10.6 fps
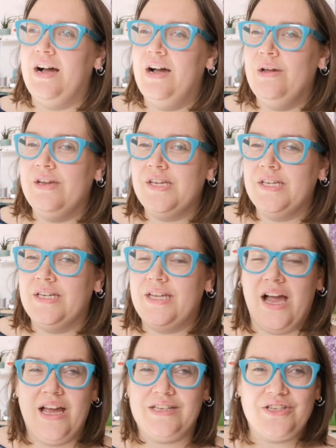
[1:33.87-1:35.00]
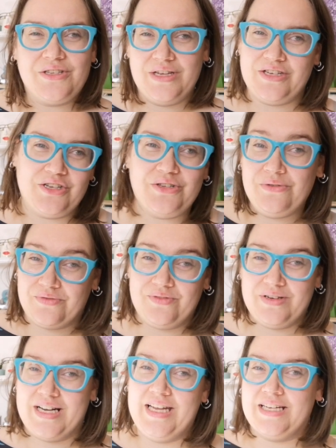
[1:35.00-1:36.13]
It just sort of
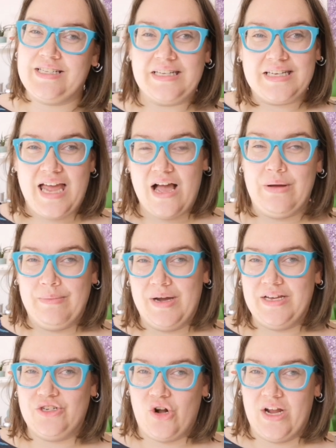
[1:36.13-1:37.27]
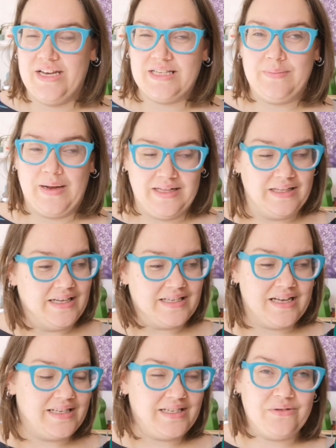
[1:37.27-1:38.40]
clicked as to how I might try and explain this.
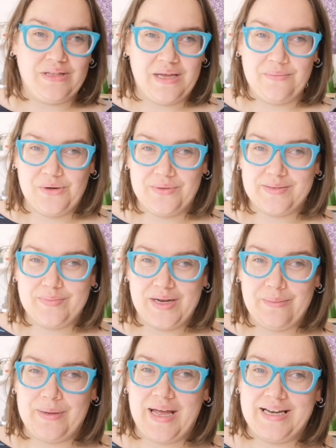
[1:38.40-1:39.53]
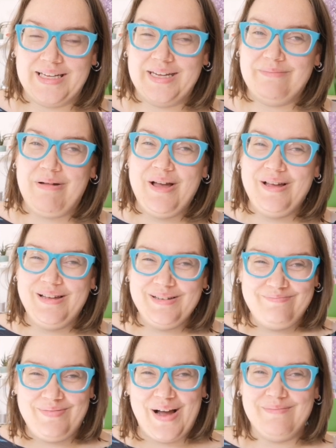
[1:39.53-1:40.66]
I still think I'm going to explain it badly,
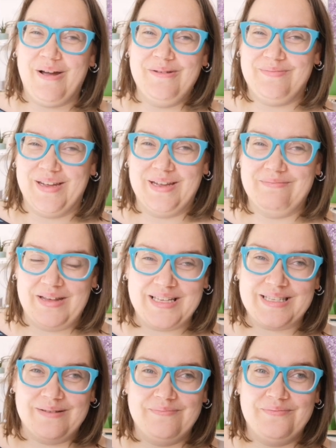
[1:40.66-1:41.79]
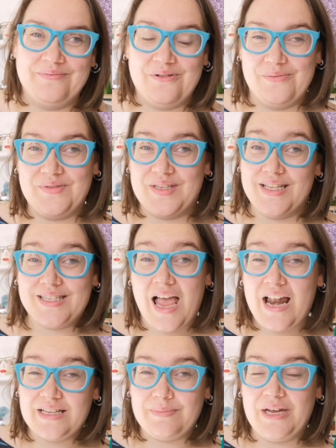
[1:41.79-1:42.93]
but I'm hoping it makes some form of sense
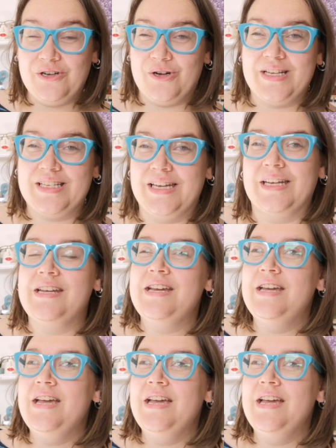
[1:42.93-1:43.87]
and is a bit interesting.